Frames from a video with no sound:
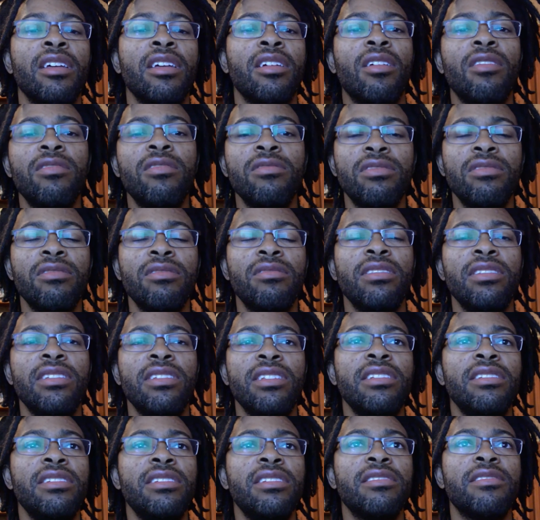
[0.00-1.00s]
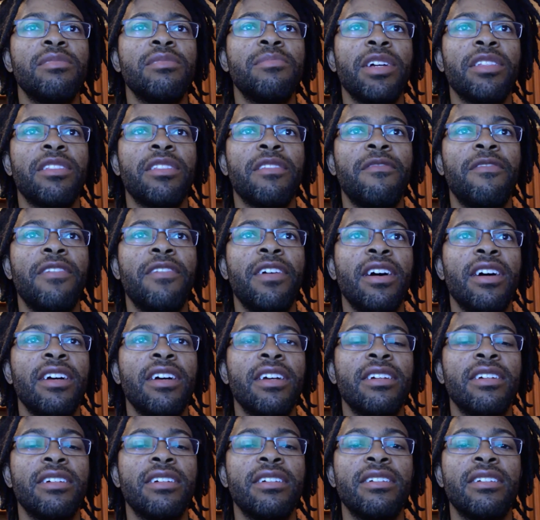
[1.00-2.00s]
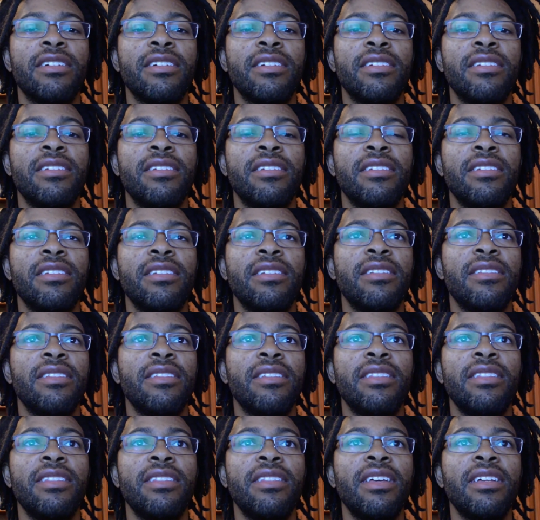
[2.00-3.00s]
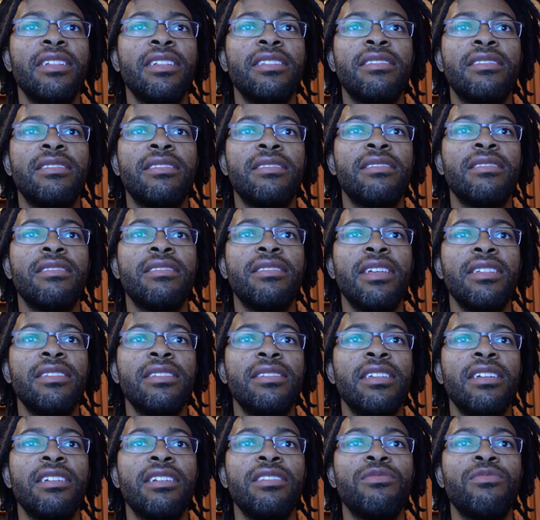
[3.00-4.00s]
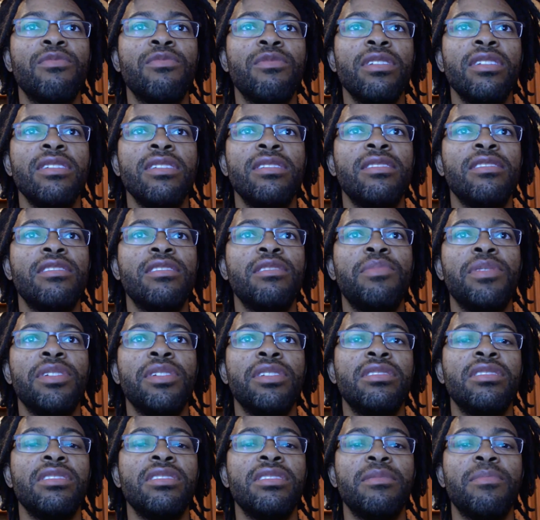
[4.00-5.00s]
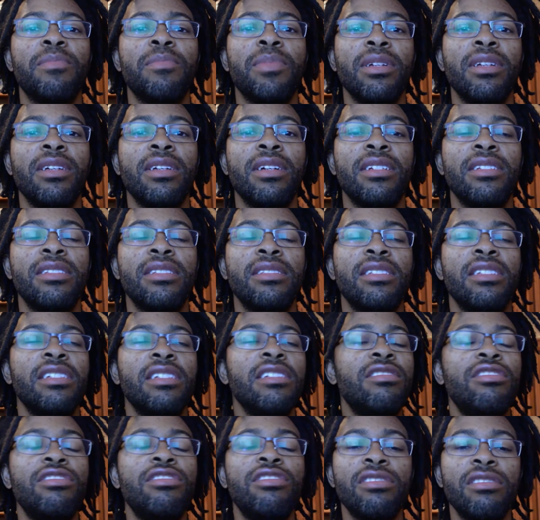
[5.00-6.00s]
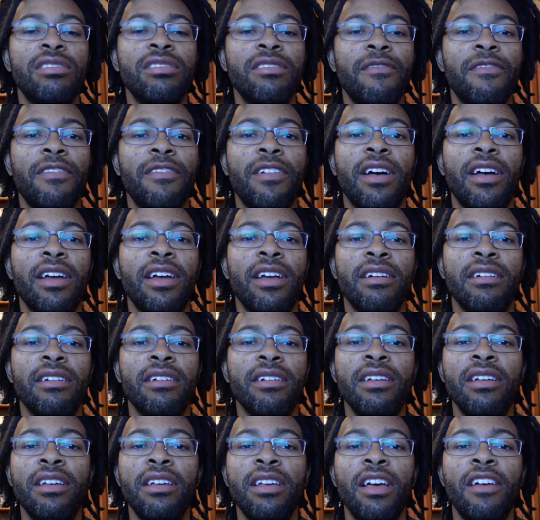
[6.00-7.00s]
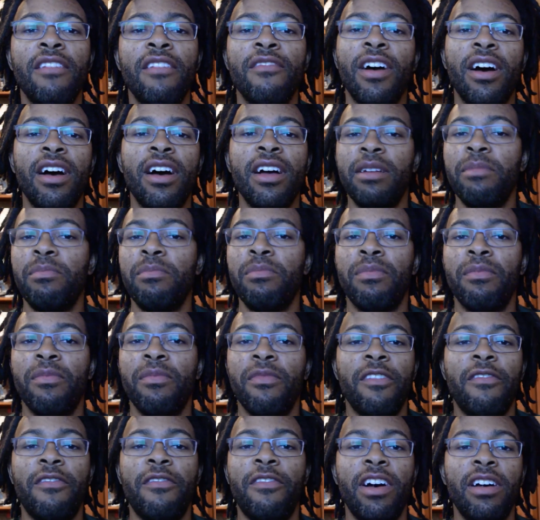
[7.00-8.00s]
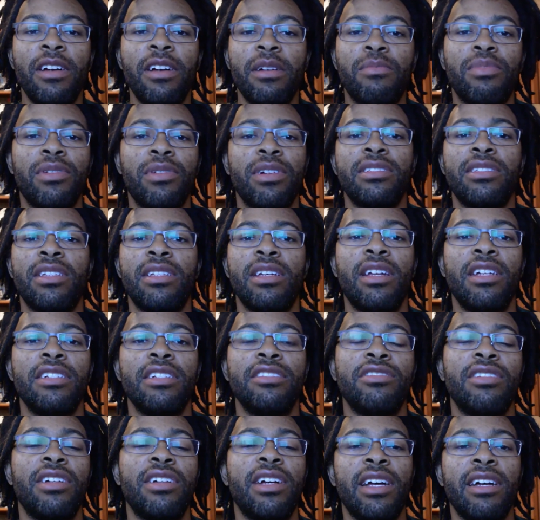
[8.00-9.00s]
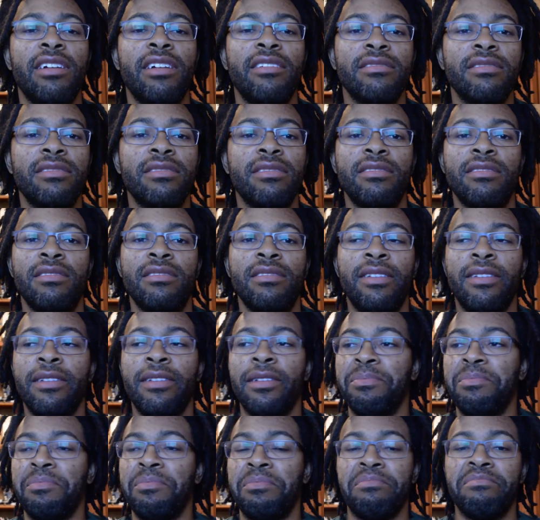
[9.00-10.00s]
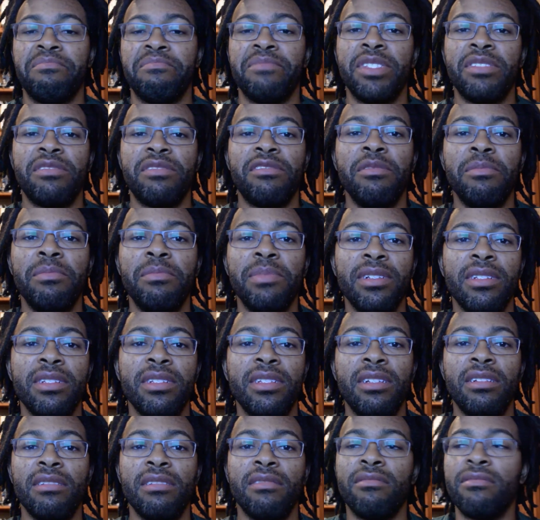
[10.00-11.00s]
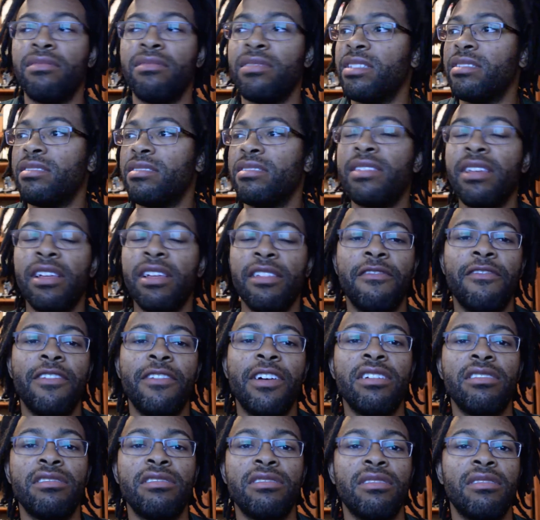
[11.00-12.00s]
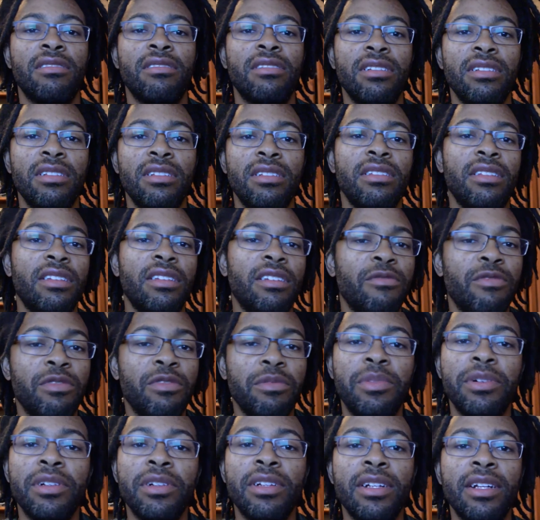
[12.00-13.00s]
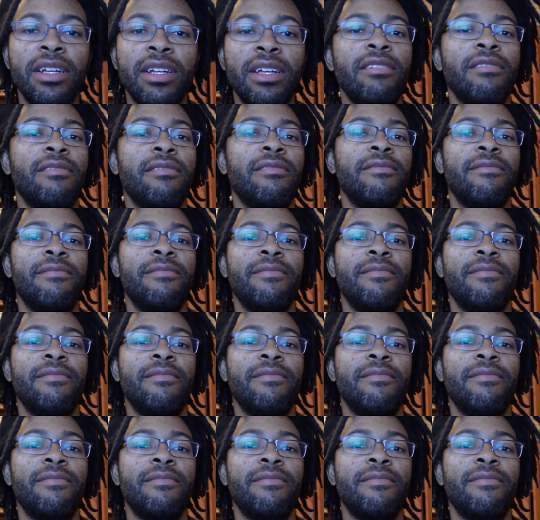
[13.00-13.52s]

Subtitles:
Also, the details about the fire, that sounds really suspicious, because it's just a fire. If a fire breaks out at your house, it's no big deal. This is how the fire started, and we put it out.